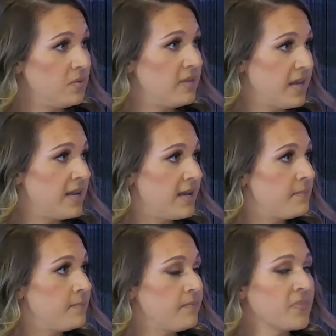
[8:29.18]
that night.
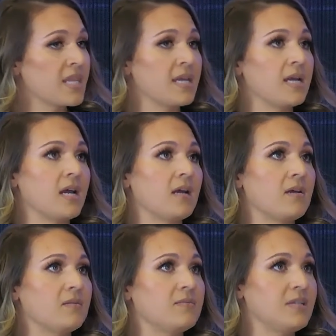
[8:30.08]

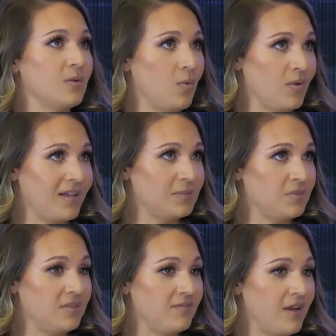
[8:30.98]
Did a
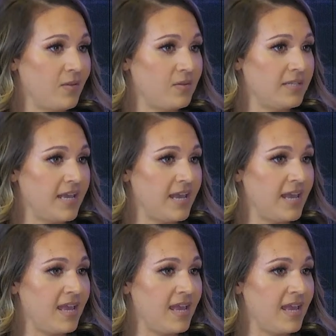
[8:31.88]
colonoscopy the following day